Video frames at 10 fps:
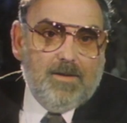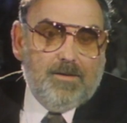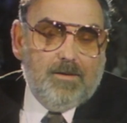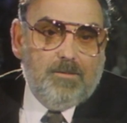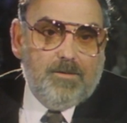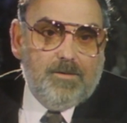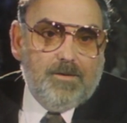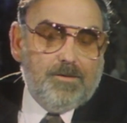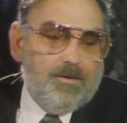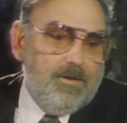I dealt with an
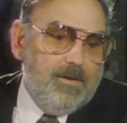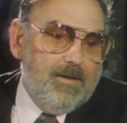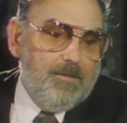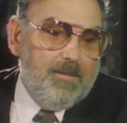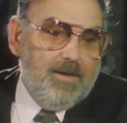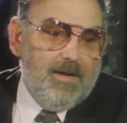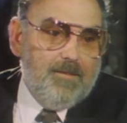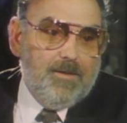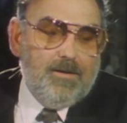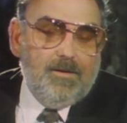attorney down in
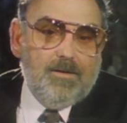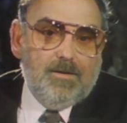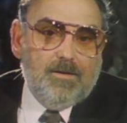Miami